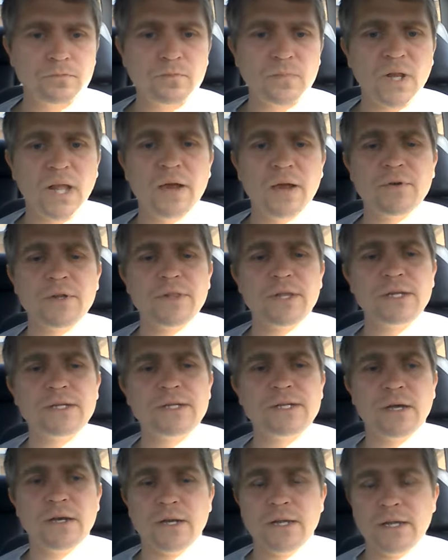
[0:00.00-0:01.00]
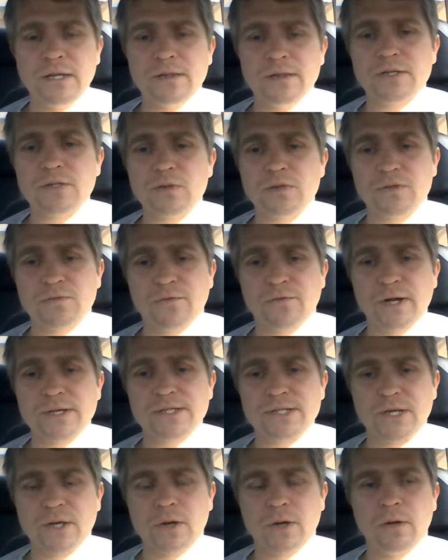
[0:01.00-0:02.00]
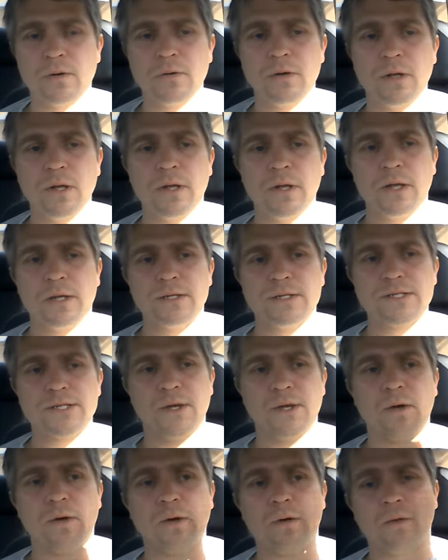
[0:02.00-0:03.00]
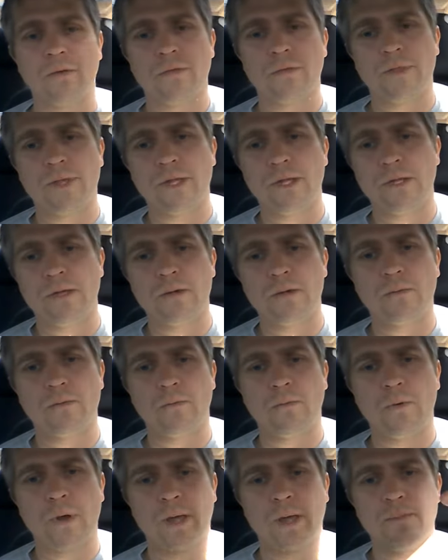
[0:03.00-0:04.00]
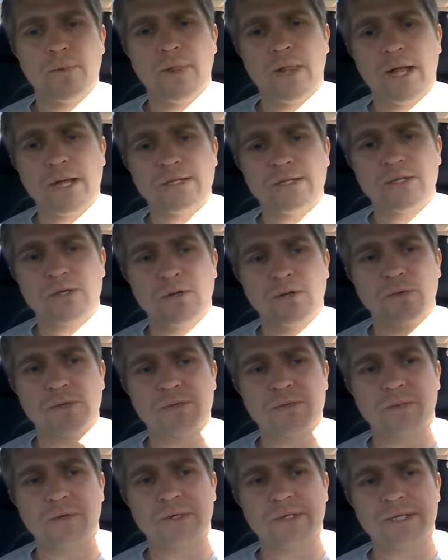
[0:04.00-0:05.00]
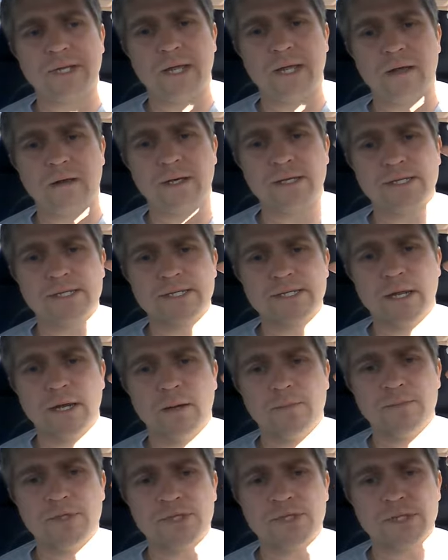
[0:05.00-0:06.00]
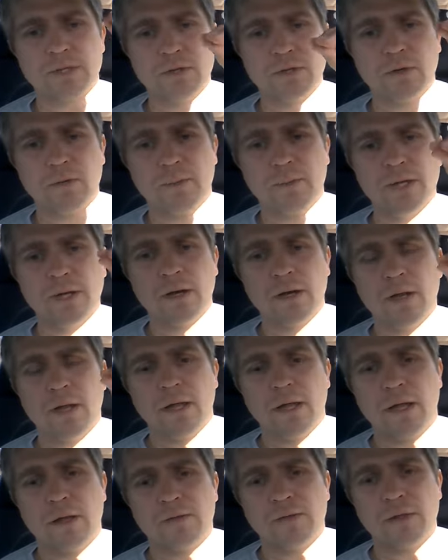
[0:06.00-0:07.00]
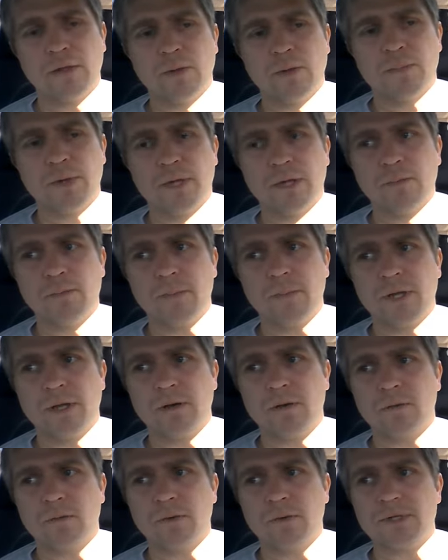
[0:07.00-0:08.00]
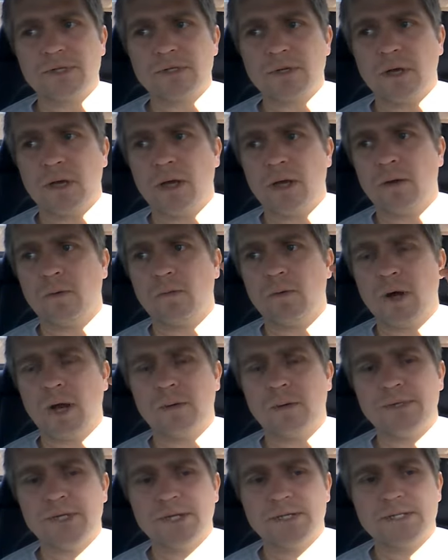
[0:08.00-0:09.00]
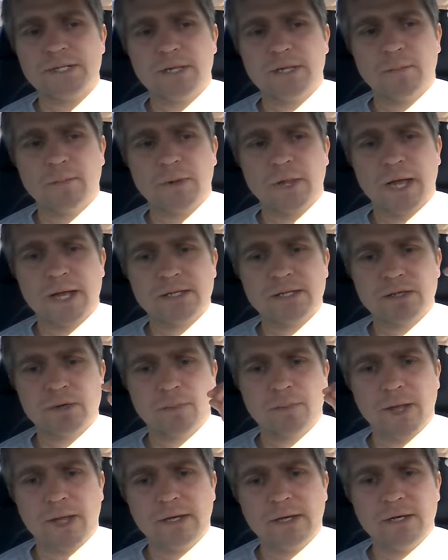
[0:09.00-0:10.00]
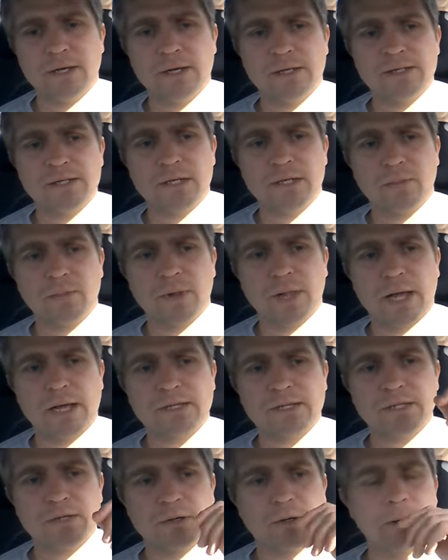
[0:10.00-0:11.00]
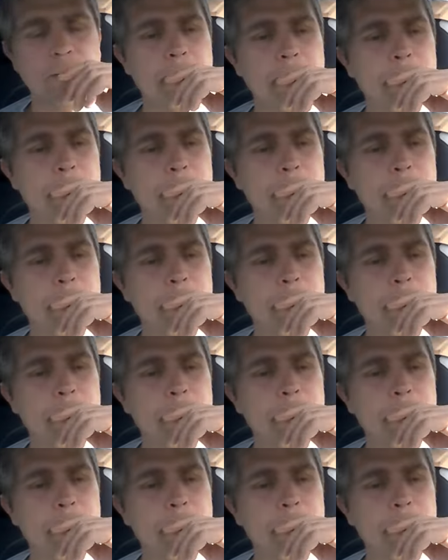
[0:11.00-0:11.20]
everything done. Again, this was fresco, so the wet plaster was put down. It's set up just a little bit. Then the pigment was rubbed into the plaster, painted into the plaster,